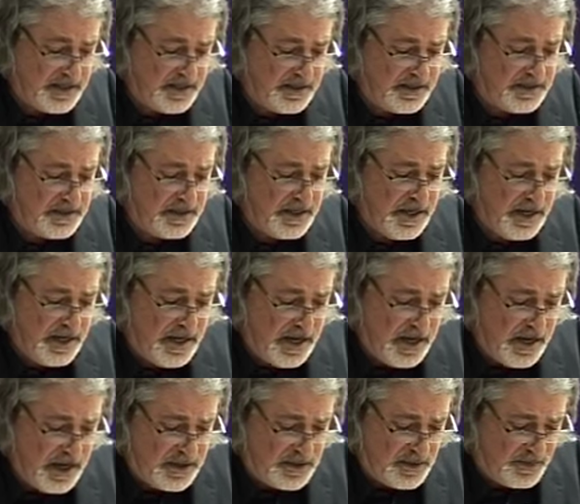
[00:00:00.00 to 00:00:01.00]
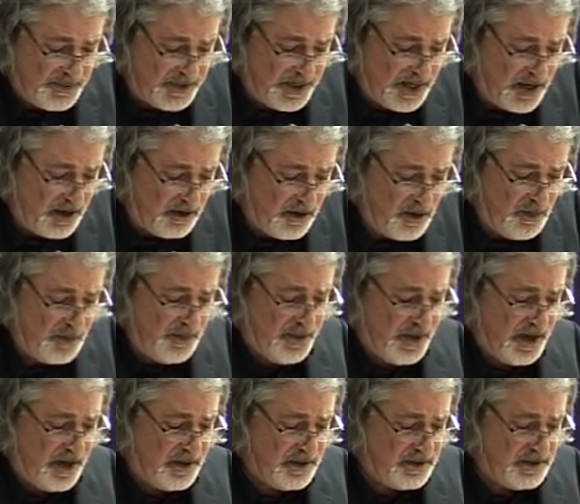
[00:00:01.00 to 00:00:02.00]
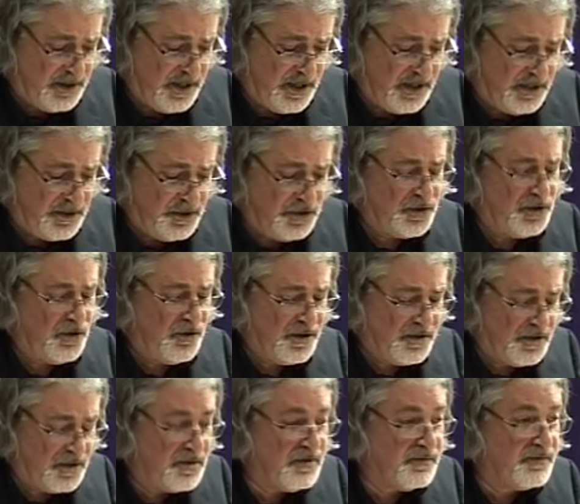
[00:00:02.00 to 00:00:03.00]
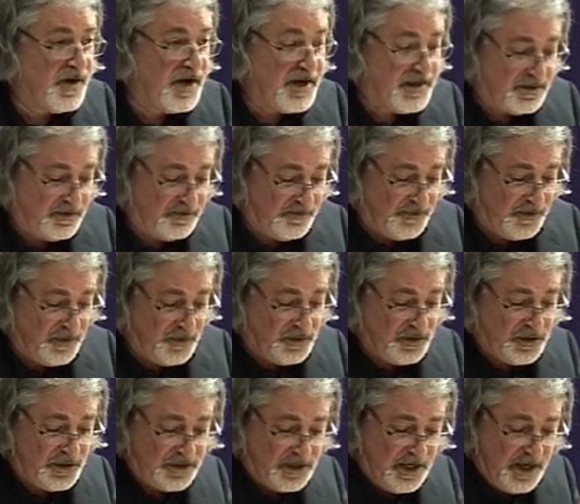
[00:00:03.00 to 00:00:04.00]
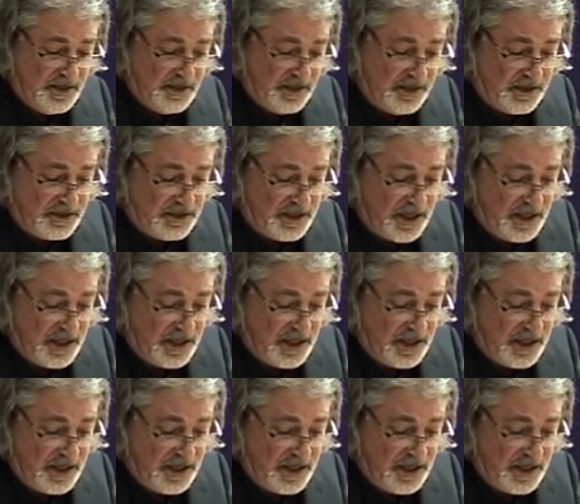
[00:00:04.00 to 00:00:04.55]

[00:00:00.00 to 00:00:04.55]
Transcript: and to play our own part in ensuring that the vital futures that are